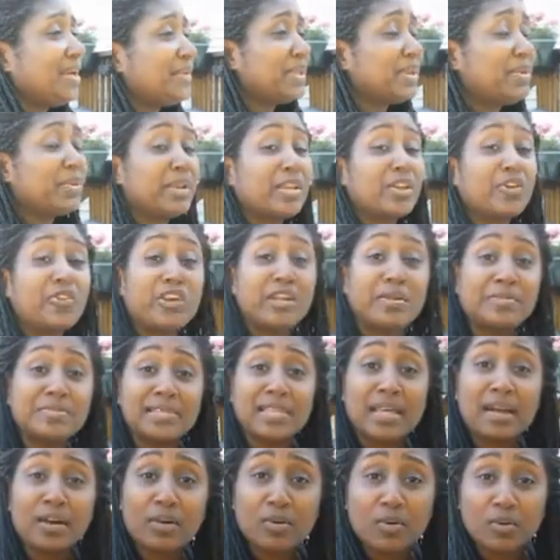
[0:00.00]
Anyway, the cream
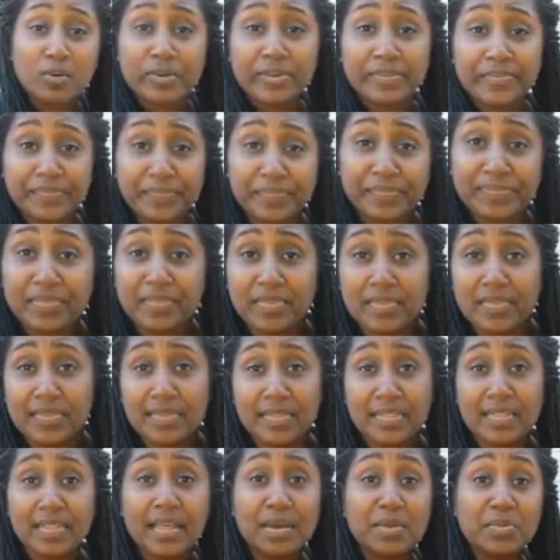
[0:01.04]
style porn.
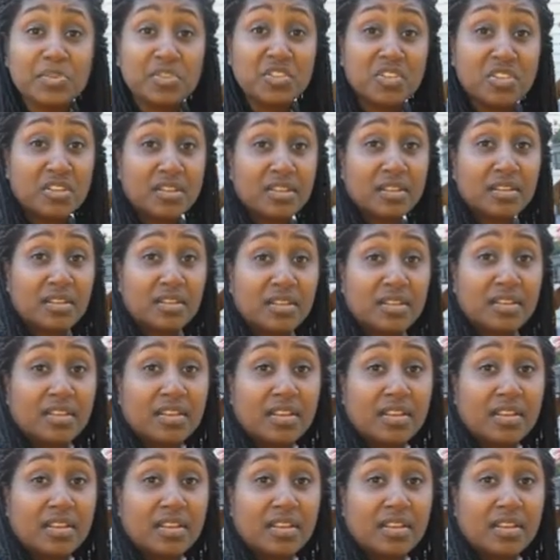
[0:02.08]
That was good